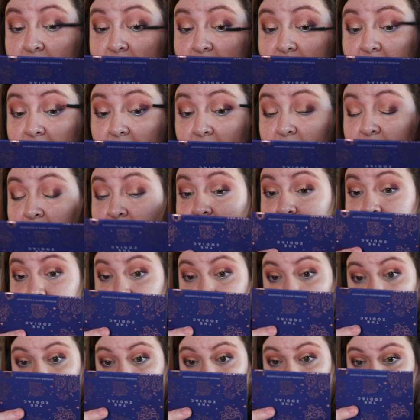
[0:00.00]
So we were in the
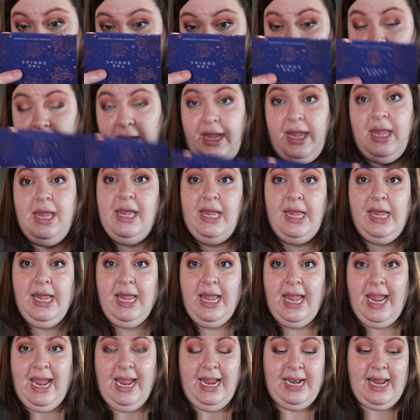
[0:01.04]
car for like
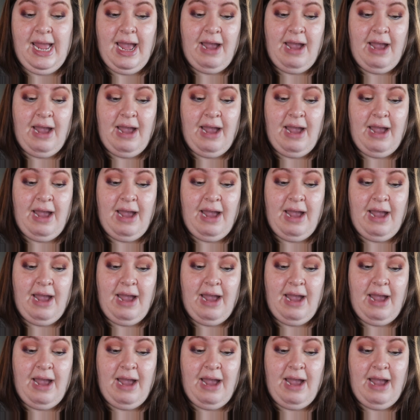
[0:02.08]
8